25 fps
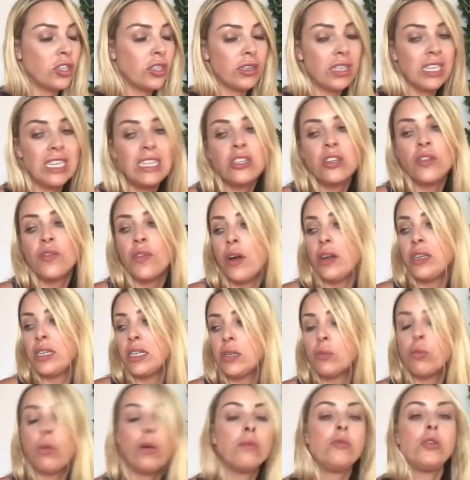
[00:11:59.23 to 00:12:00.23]
These
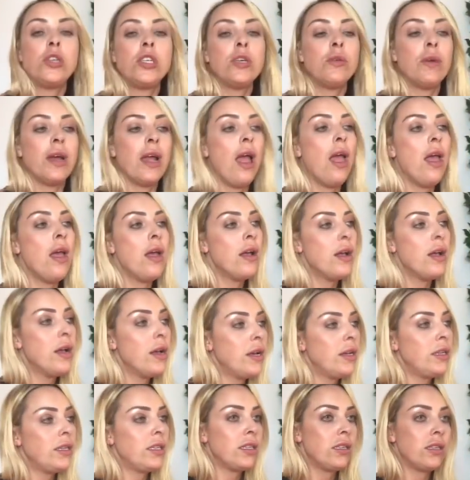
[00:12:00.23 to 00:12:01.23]
devices won't do it.
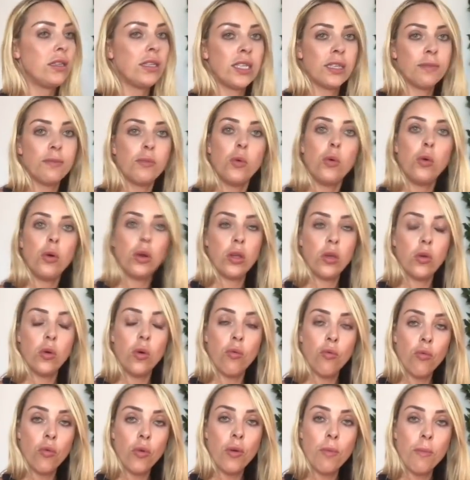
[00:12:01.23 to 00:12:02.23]
So the smaller
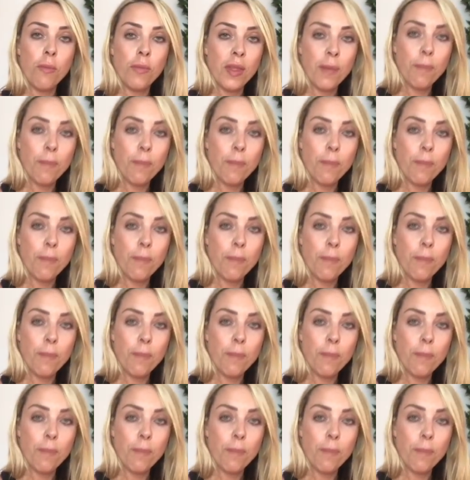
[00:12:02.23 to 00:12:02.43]
your room,